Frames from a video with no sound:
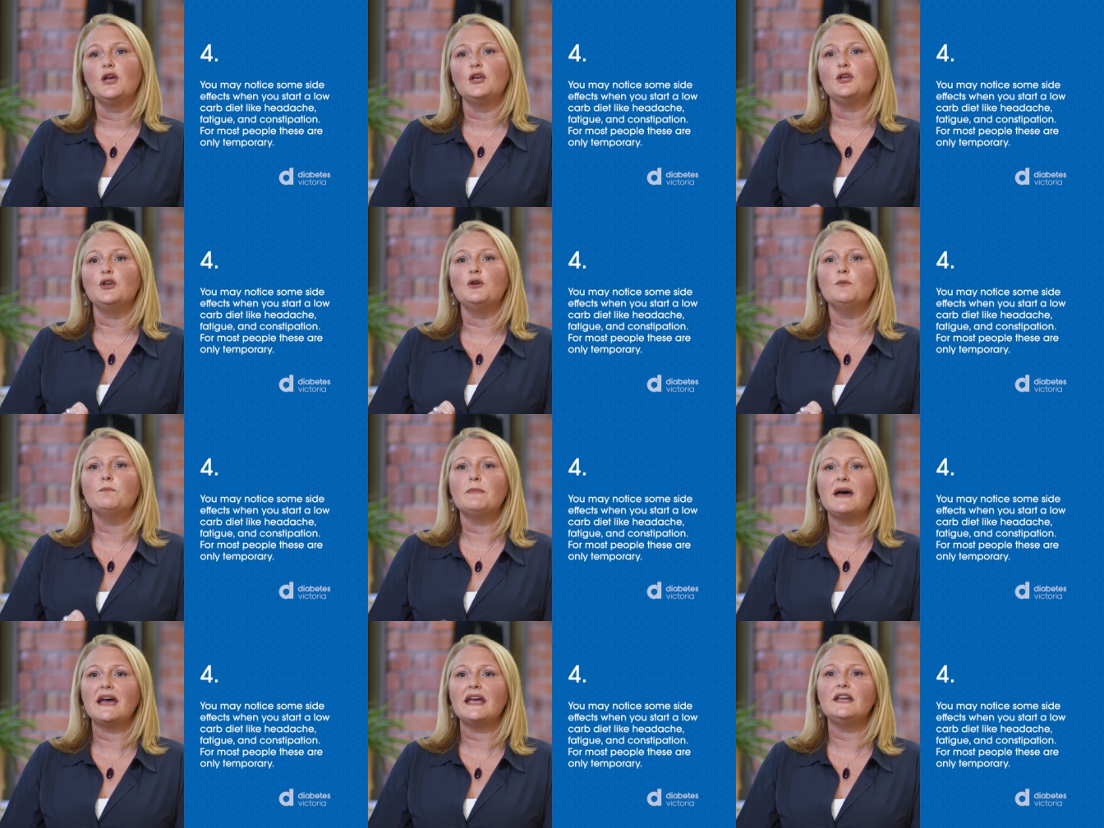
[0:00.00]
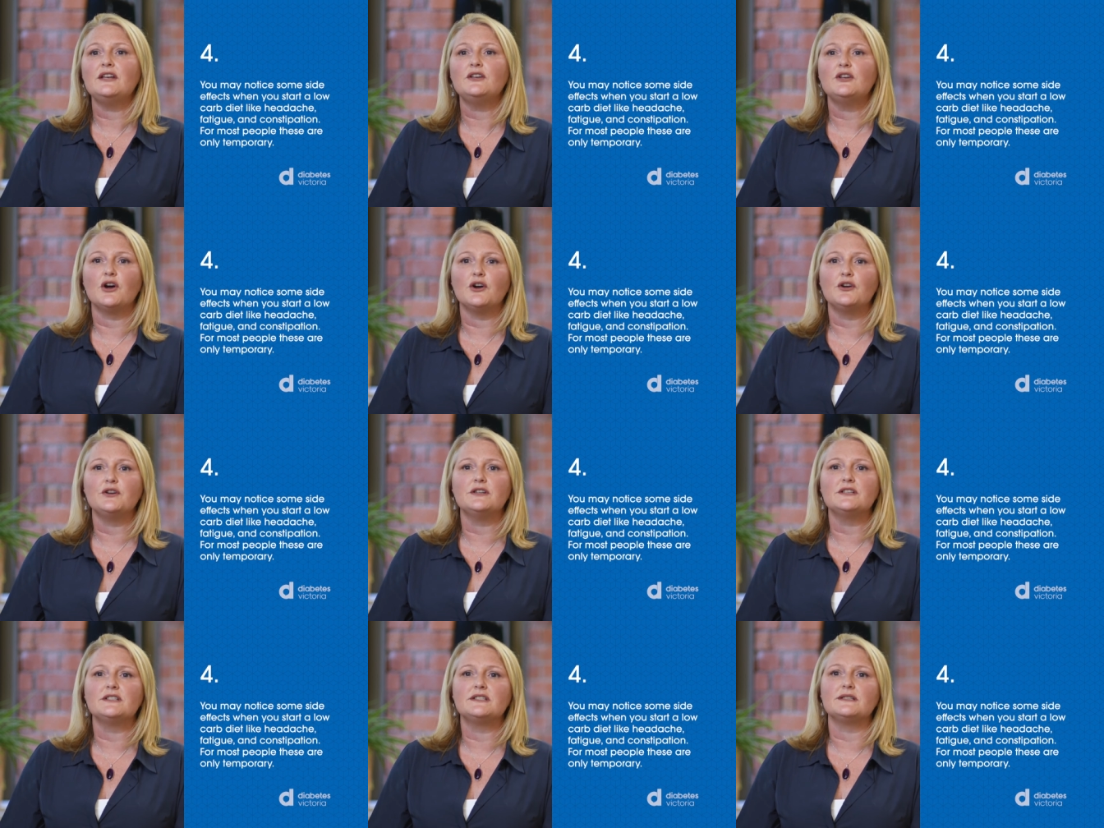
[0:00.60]
You may
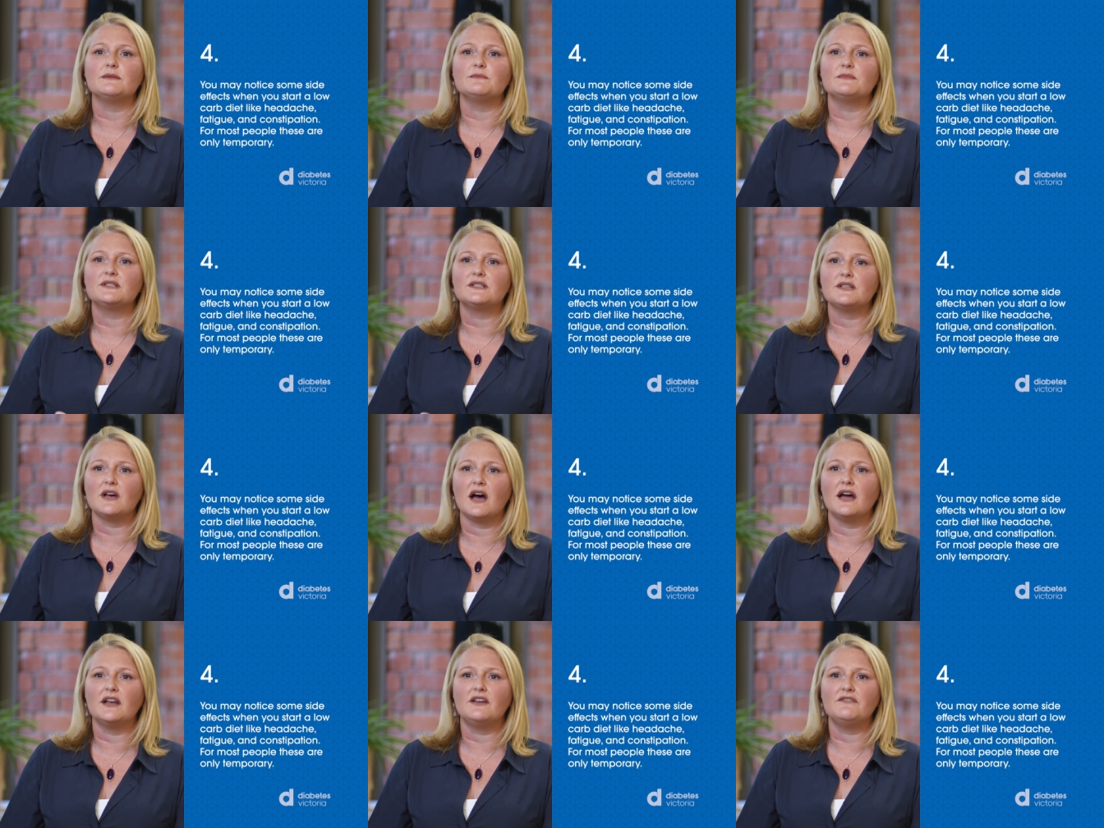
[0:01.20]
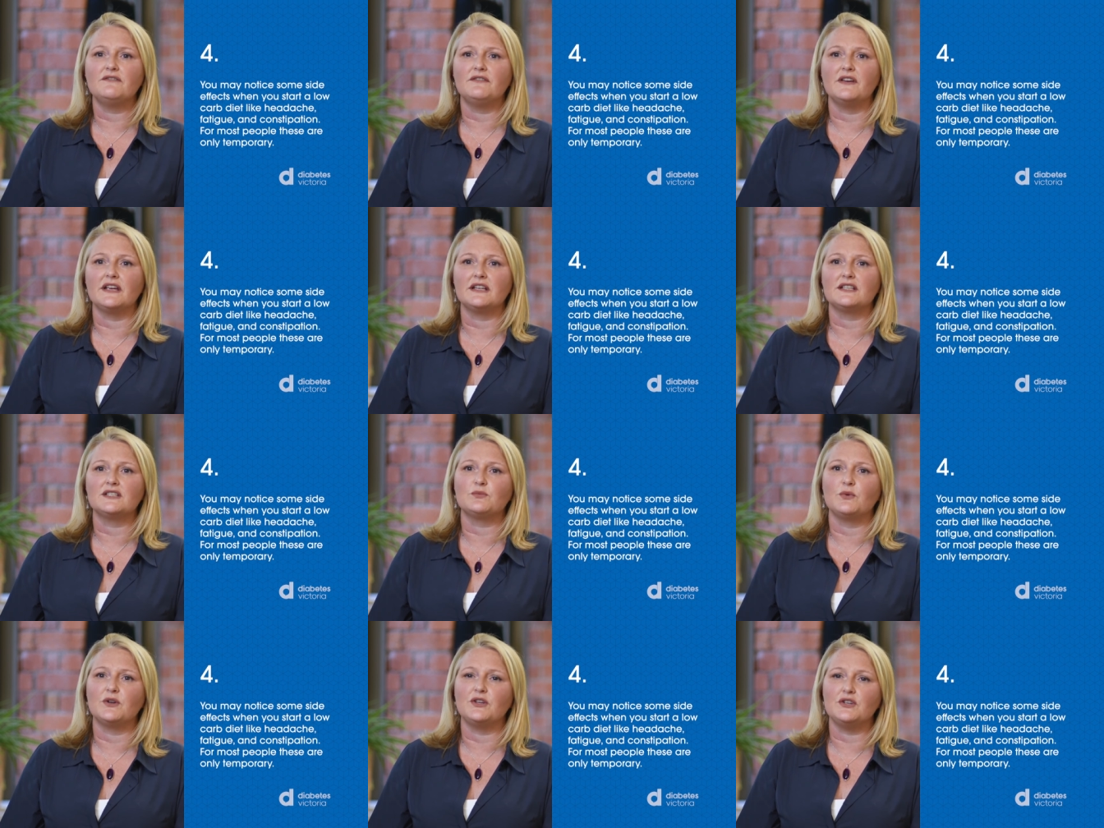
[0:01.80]
notice some side
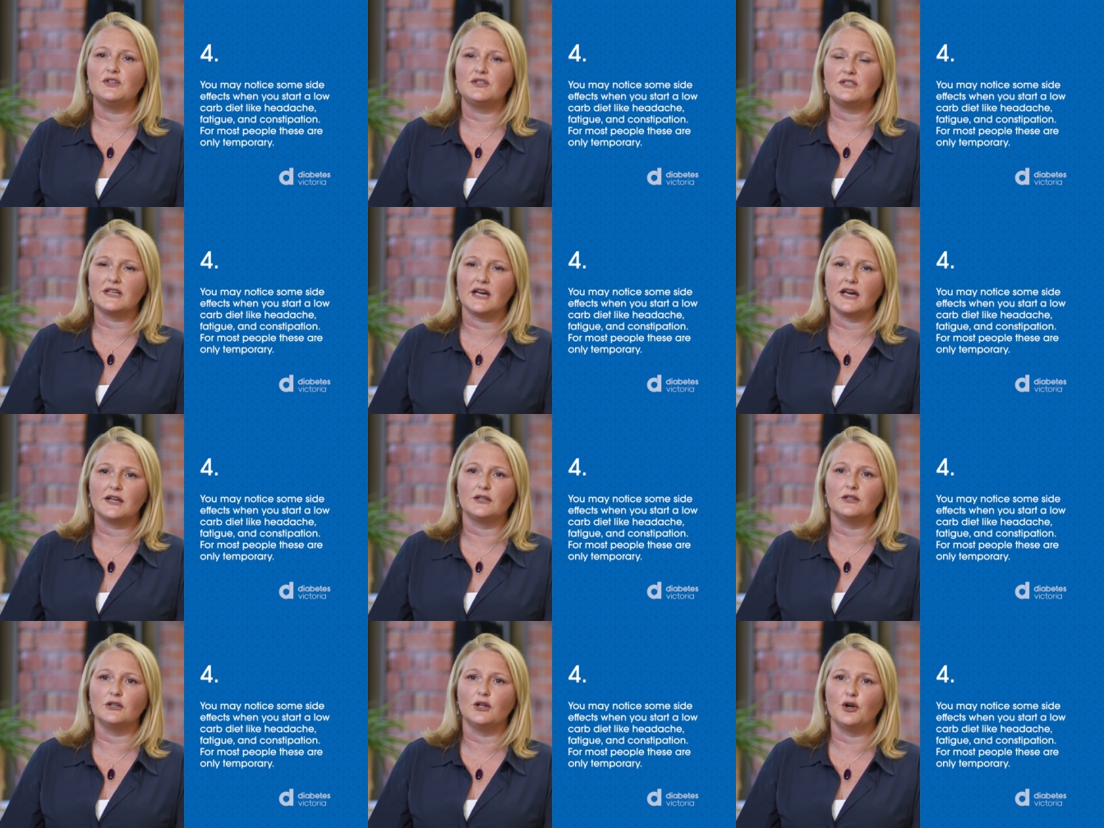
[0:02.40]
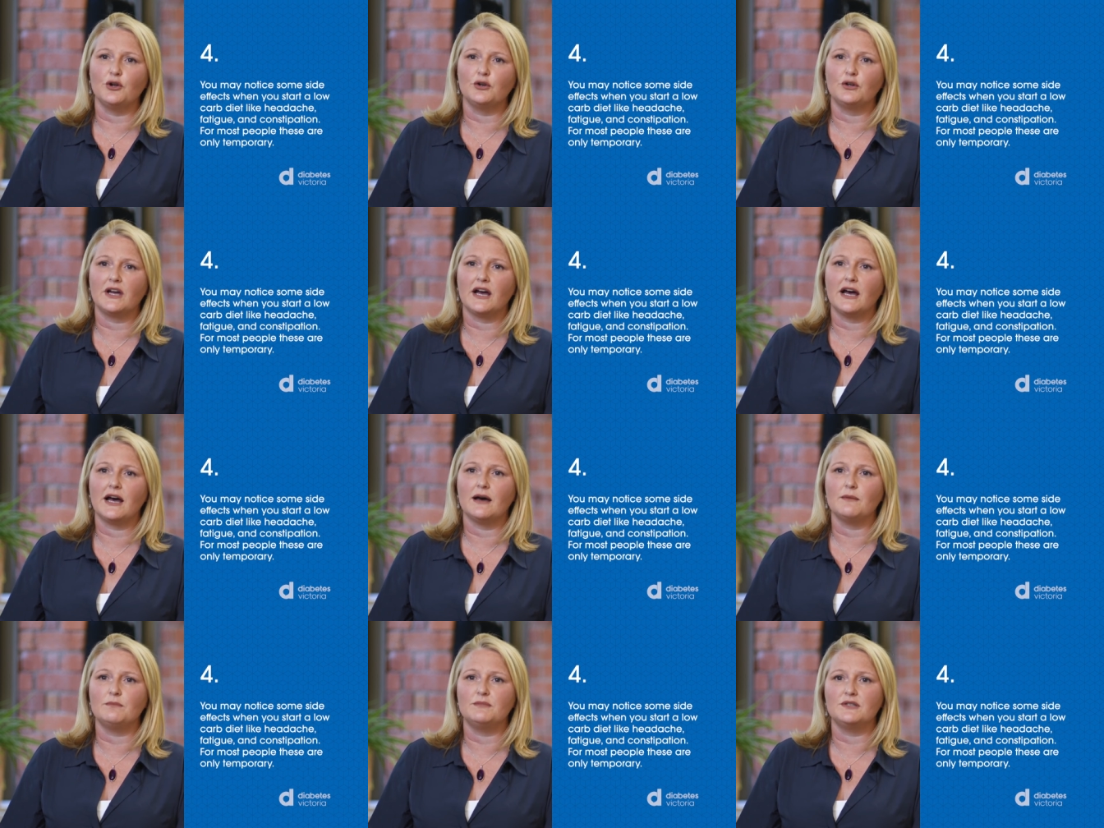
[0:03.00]
effects when you start a low
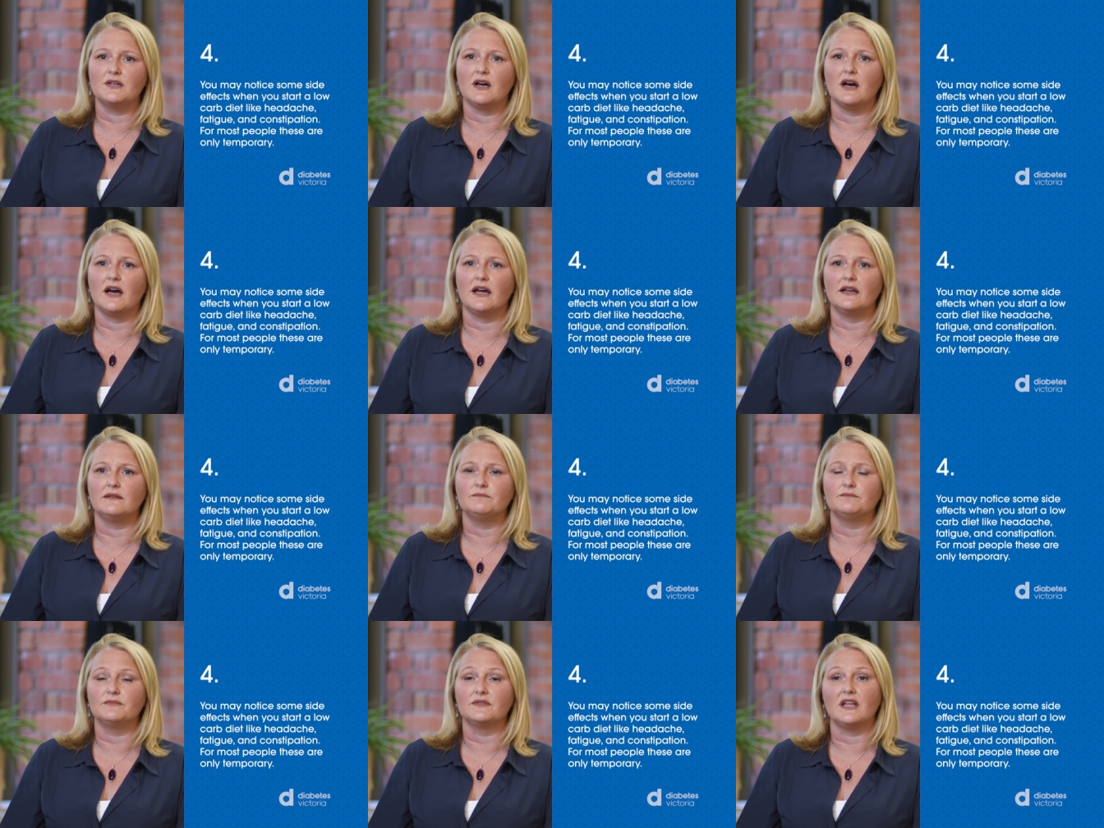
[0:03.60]
carb diet,